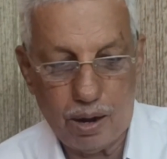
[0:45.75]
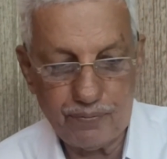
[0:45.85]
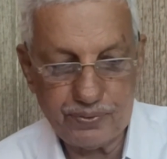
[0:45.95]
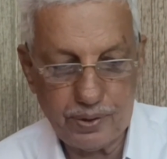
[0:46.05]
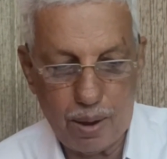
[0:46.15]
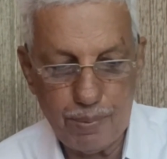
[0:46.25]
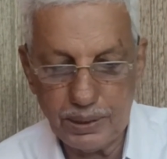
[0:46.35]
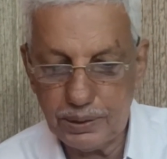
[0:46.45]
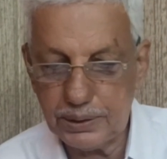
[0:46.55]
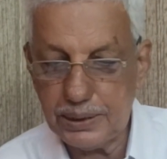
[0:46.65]
of Psalm
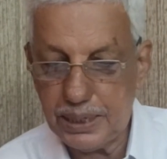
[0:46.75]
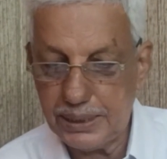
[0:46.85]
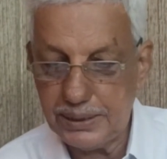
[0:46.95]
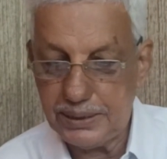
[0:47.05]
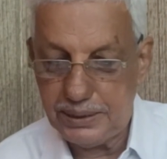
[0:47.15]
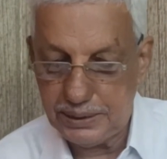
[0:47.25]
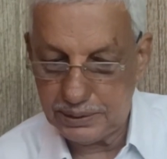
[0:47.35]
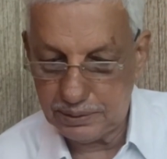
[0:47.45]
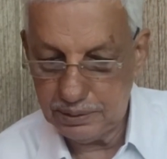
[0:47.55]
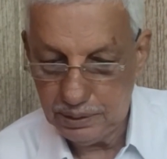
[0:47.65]

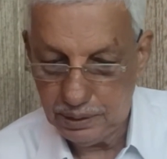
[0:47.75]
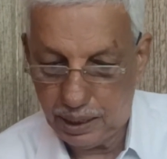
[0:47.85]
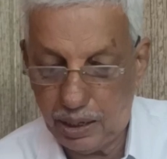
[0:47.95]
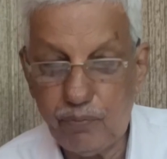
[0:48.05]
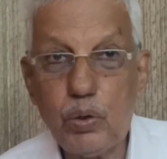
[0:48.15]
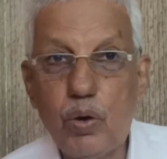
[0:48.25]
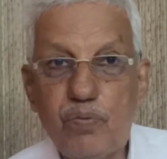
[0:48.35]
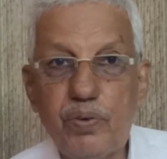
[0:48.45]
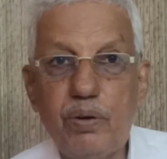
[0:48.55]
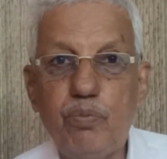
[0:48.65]
119, and we go
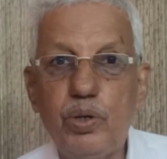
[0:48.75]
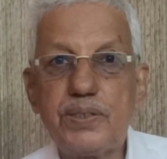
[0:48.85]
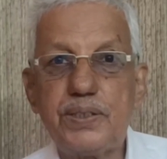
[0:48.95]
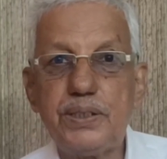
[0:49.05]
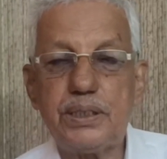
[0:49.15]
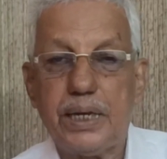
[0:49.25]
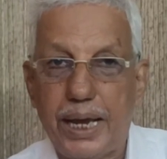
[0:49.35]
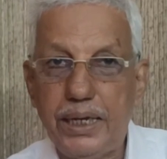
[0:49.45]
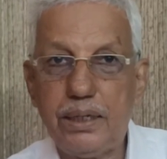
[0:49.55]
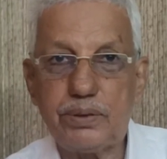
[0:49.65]
from verses
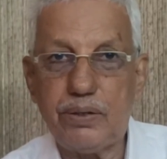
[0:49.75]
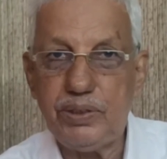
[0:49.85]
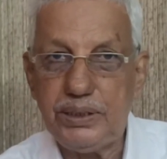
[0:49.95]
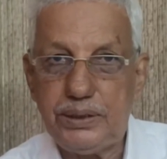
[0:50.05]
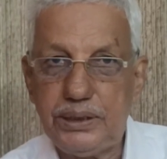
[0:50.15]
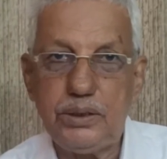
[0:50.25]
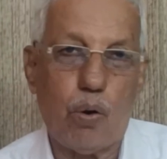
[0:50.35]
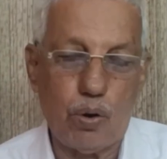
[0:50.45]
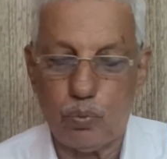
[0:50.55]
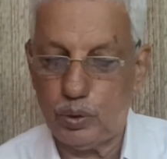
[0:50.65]
17
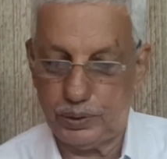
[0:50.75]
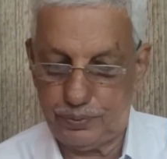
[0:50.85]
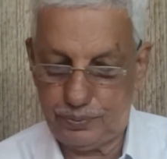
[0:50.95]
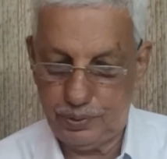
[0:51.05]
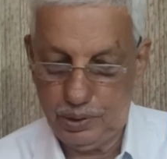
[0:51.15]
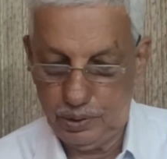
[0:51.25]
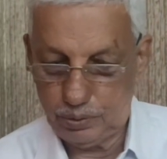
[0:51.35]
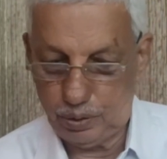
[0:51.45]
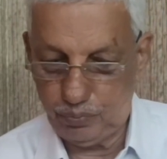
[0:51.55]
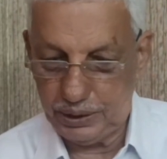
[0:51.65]
onwards.
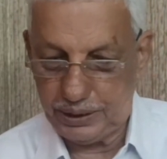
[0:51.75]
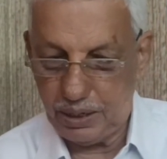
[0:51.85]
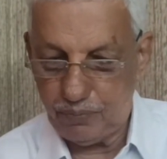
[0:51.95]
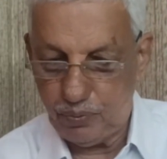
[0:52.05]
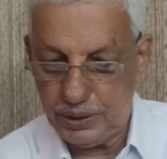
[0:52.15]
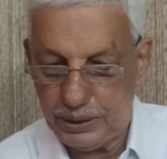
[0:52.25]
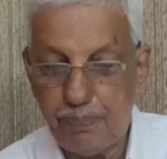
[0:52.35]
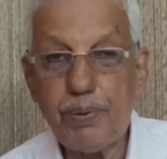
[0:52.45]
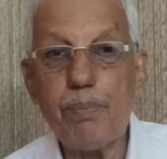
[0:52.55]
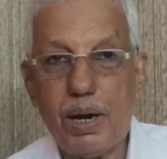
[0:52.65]
So we'll carefully
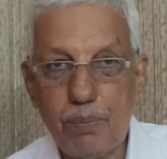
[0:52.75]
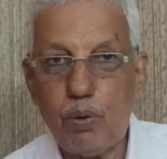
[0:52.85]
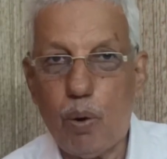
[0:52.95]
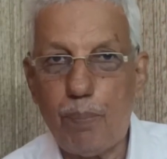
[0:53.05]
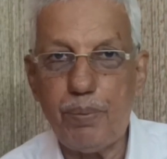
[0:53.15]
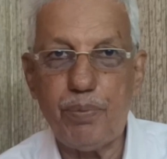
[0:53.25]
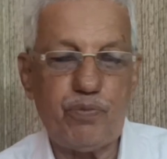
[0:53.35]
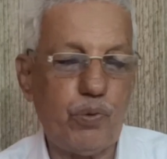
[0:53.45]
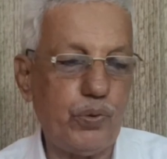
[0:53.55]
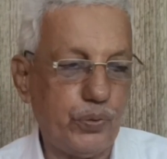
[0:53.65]
keep your Bible open
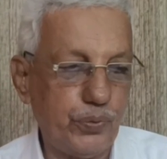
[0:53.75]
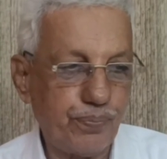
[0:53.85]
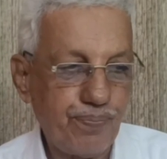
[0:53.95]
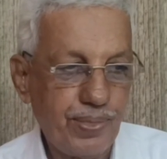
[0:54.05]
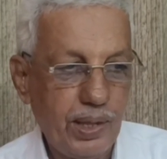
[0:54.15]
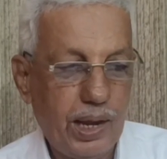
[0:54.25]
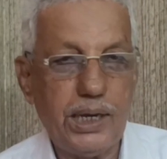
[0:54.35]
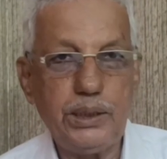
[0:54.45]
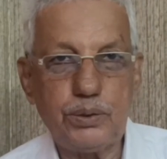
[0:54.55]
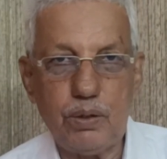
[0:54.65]
before you,
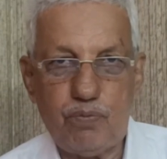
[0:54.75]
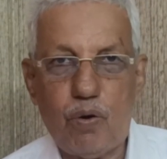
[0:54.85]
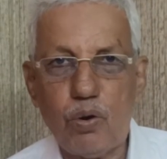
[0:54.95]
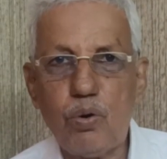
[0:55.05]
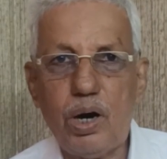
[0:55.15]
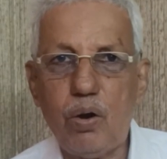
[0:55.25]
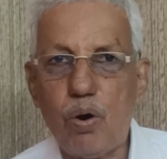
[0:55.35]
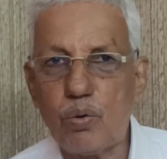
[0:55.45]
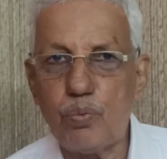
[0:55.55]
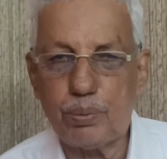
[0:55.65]
and you can follow
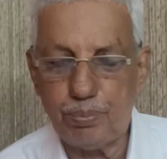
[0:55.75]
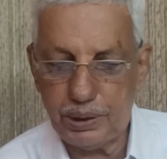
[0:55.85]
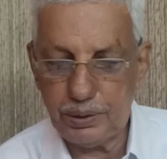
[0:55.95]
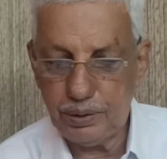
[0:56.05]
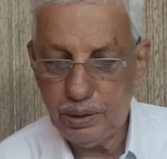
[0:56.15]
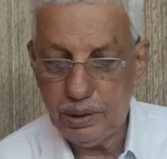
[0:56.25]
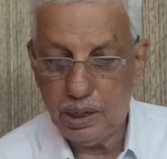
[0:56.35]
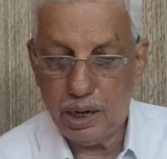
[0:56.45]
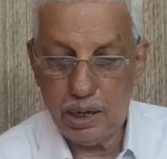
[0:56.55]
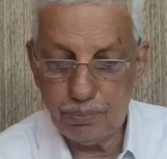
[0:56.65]
along with me.
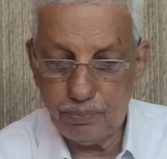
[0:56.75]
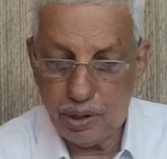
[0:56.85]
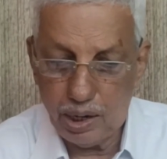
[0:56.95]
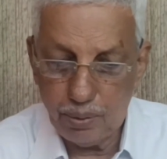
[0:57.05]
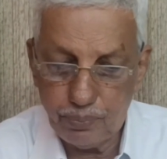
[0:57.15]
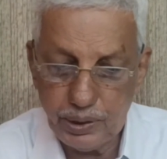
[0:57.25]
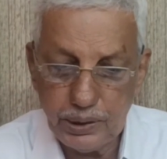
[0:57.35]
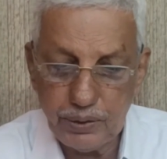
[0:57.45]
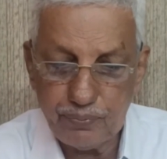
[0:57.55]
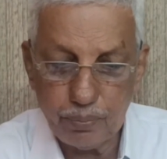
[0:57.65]
I'm
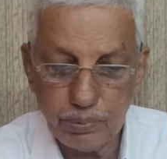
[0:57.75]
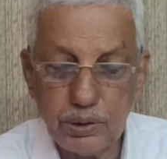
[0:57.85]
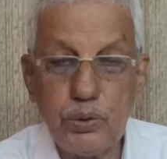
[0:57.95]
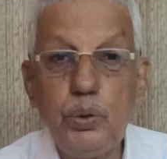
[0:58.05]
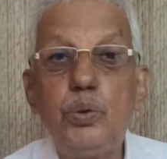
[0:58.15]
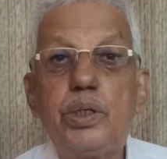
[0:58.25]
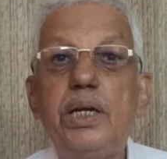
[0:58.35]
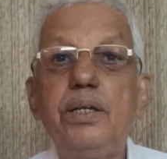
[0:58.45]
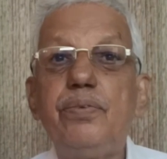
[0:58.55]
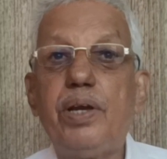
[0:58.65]
reading from the New
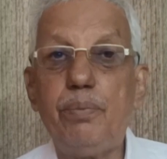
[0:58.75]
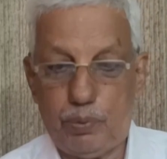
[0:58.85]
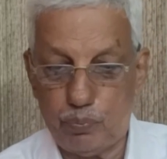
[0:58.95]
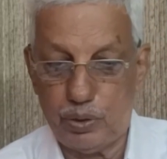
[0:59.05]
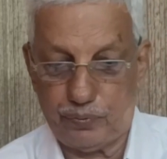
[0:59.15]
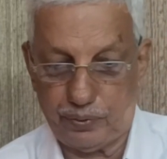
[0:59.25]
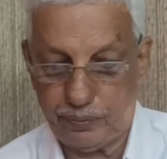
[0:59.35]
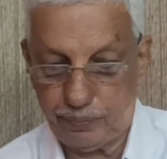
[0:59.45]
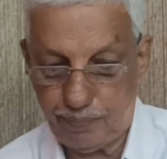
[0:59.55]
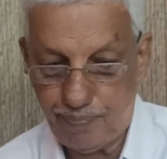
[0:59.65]
King James Version.